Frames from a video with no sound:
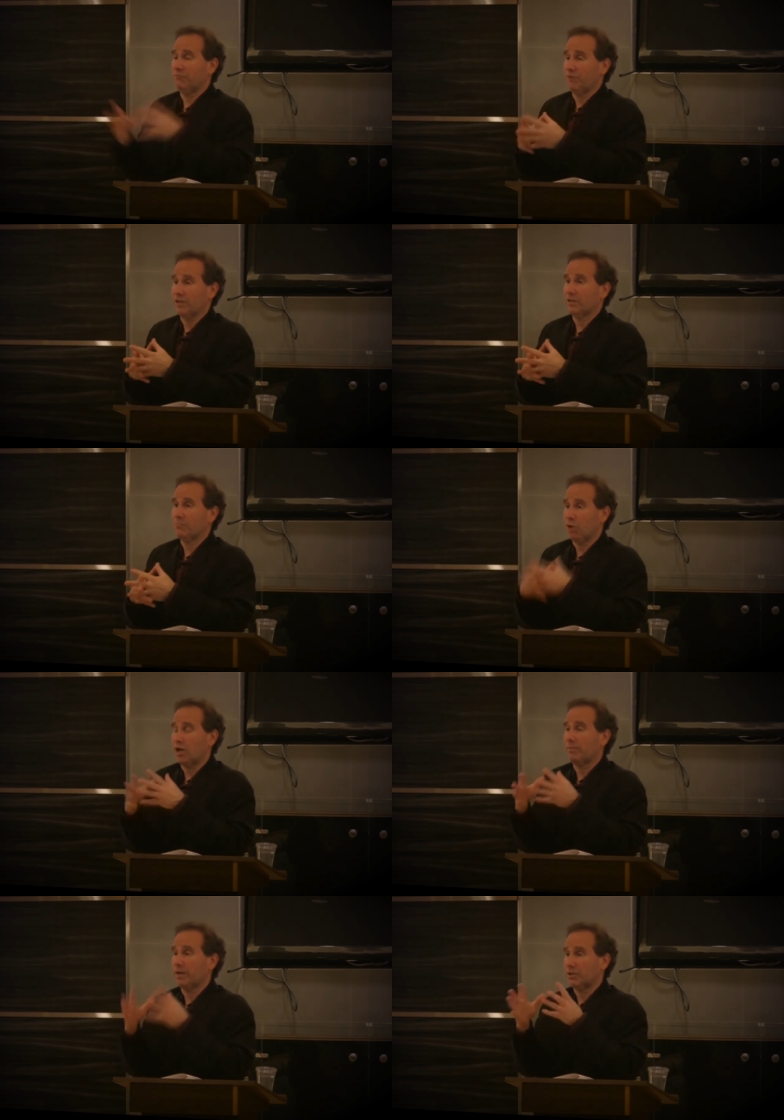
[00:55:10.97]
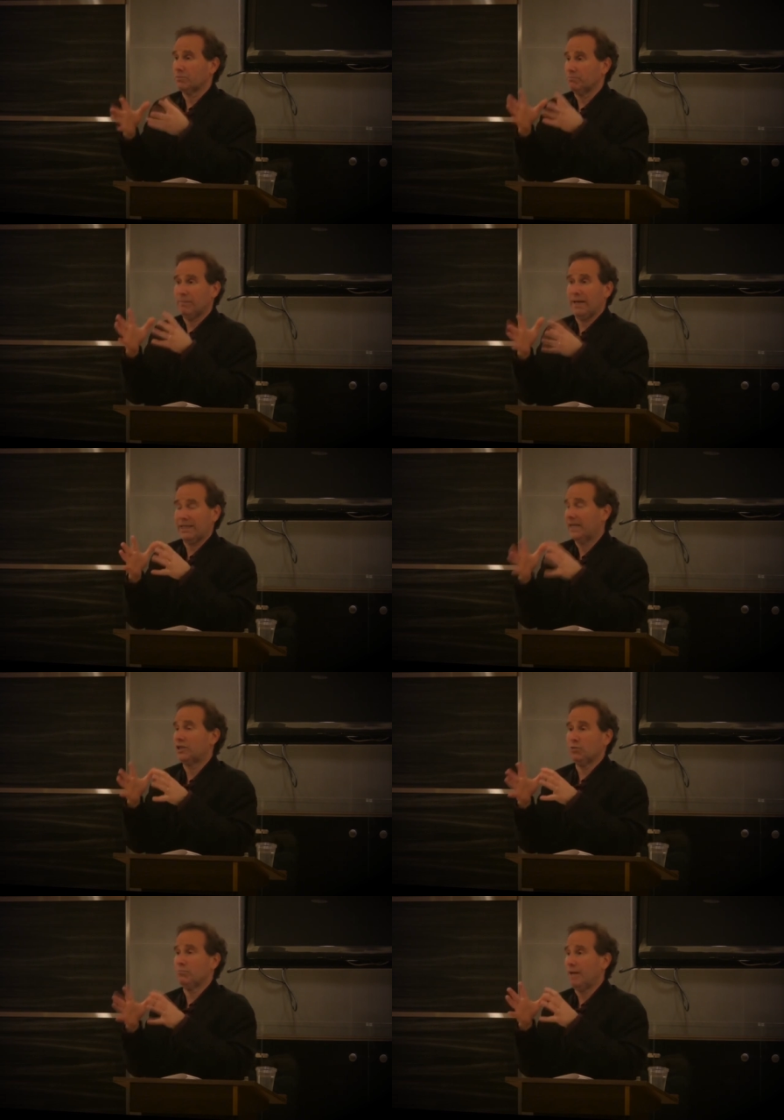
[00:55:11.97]
fairly broad about ma
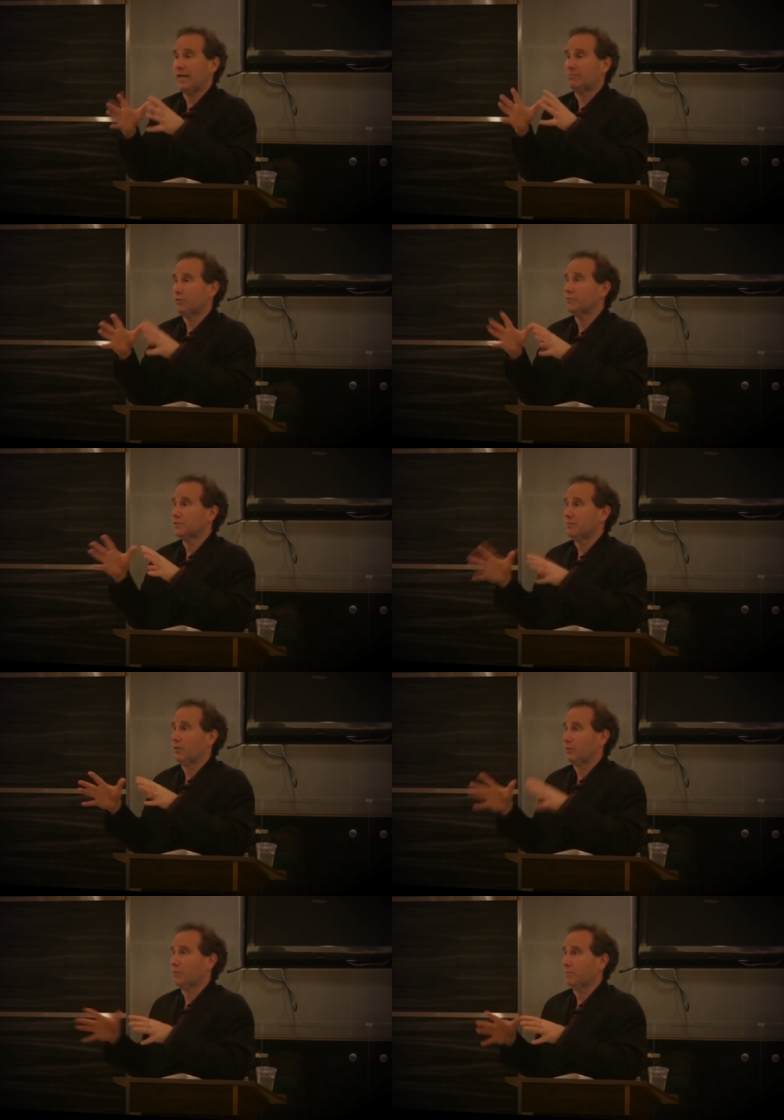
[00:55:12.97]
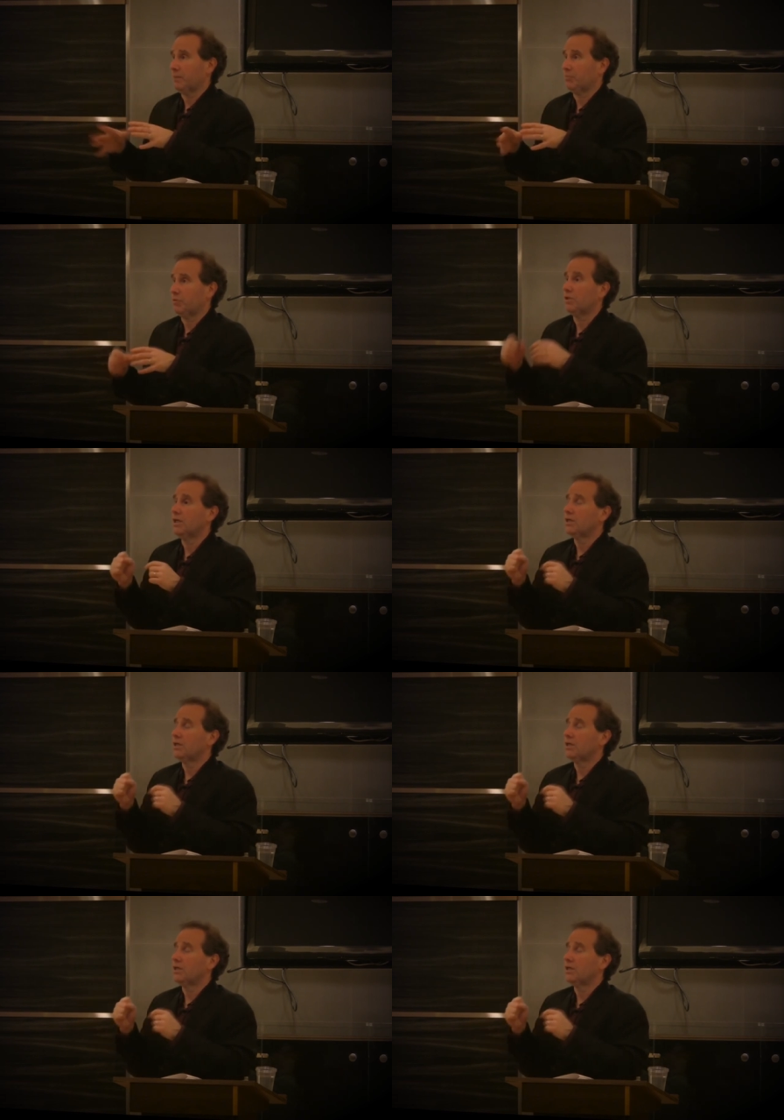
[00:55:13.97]
letting you make movies about real people.